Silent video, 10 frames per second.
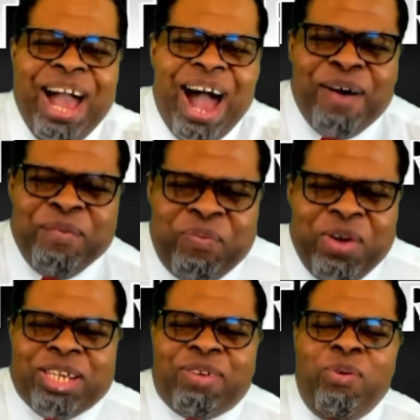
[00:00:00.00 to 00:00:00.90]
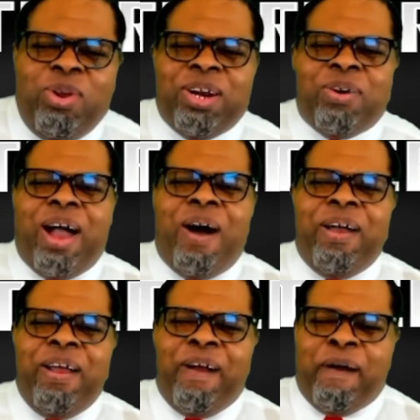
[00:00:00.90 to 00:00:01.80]
I will finish fooling
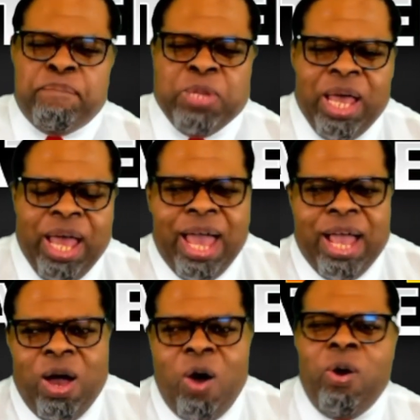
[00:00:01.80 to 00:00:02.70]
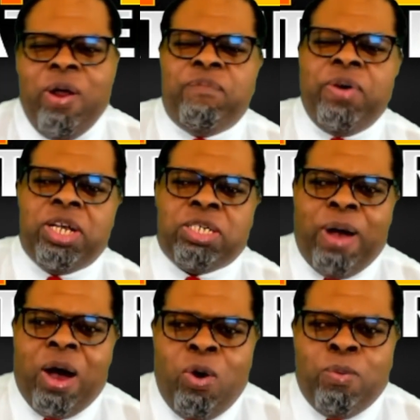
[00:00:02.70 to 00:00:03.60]
around here and go on and finish
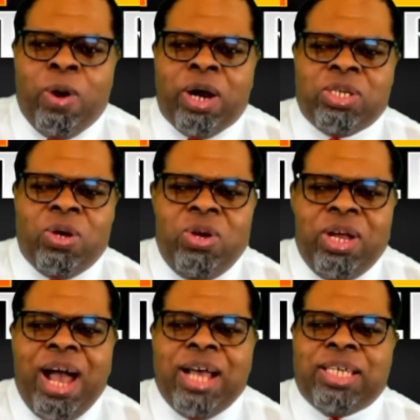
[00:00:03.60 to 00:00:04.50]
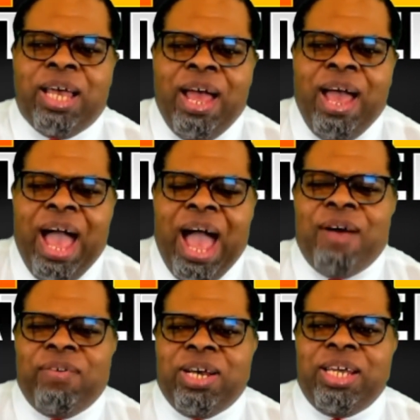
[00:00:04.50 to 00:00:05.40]
my homework. So you guys
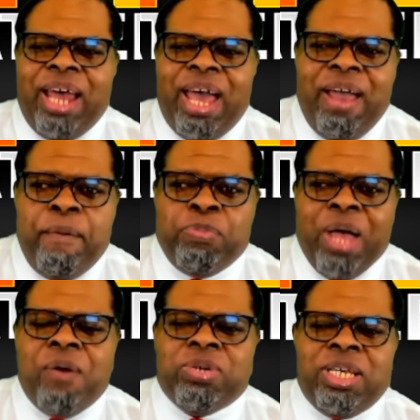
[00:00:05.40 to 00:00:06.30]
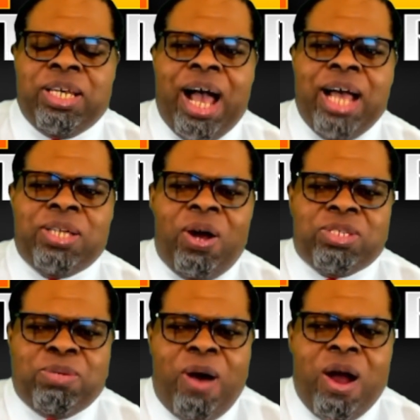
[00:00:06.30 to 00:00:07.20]
have a good day. I will see you guys
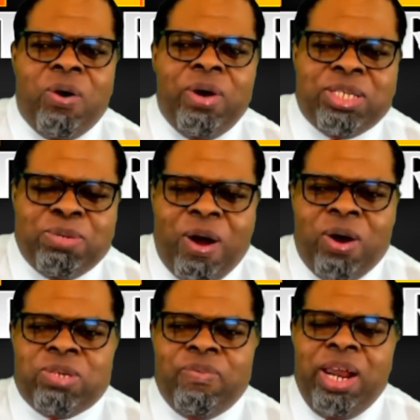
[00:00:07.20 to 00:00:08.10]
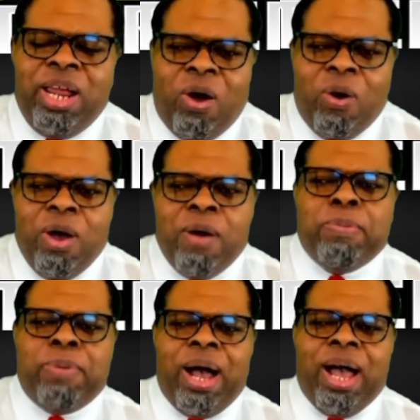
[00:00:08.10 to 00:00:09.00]
all tomorrow in tomorrow's video.
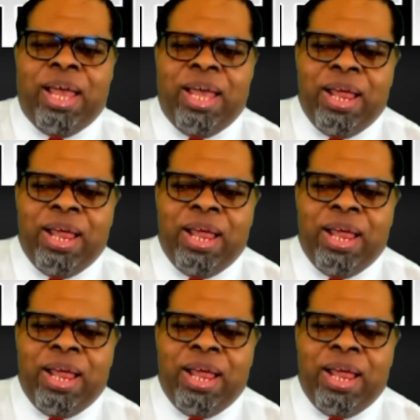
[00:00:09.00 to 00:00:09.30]
Bye-bye.